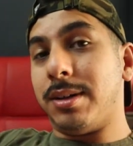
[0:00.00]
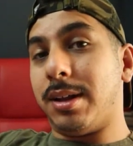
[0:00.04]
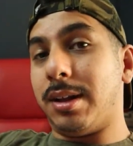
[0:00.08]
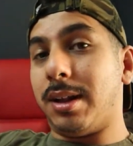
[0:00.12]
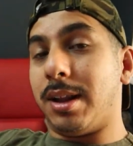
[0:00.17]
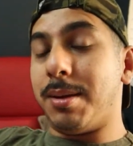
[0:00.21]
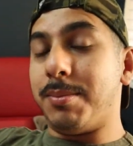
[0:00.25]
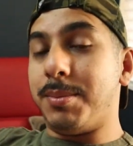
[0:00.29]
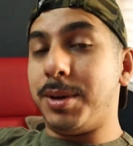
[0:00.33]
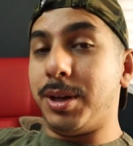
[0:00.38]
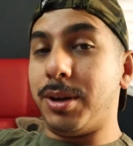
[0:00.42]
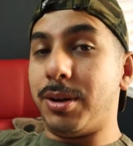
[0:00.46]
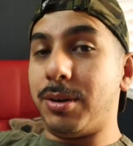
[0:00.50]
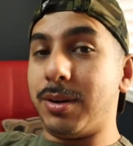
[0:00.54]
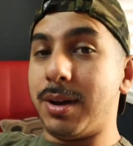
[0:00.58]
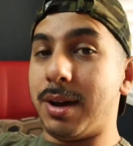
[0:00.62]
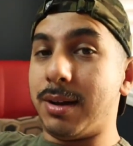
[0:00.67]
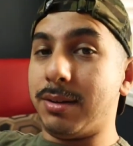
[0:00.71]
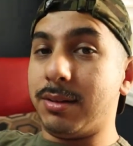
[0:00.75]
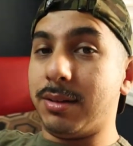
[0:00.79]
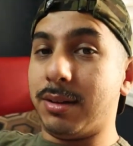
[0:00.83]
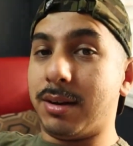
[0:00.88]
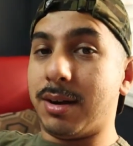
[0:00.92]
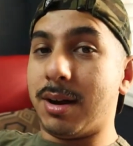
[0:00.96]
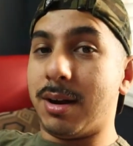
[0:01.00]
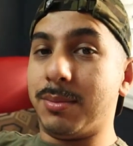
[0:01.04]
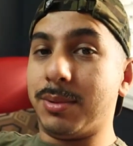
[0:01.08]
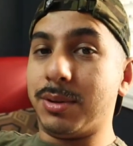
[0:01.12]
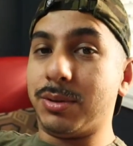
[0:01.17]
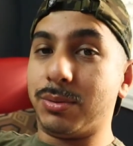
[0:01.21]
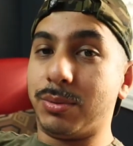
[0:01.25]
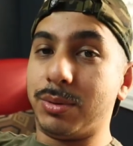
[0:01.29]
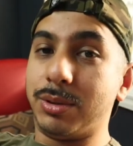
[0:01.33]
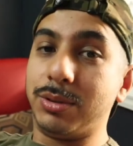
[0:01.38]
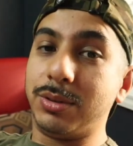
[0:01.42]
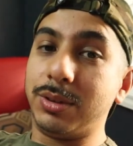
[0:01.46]
and let me know down in the
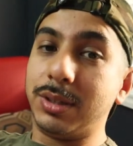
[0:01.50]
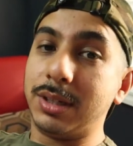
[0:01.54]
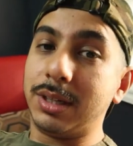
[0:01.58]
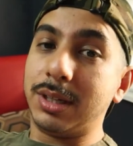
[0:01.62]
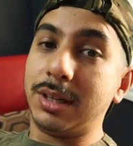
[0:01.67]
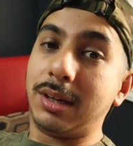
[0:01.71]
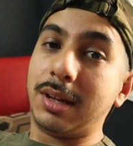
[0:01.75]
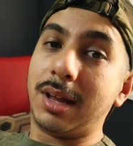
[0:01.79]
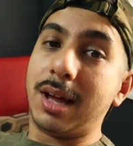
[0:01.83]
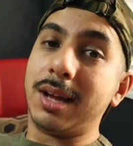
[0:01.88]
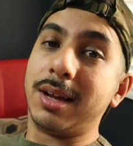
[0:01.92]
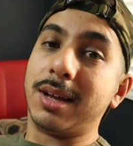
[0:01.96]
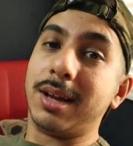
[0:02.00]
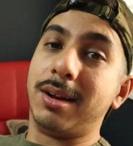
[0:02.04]
comments what you didn't like,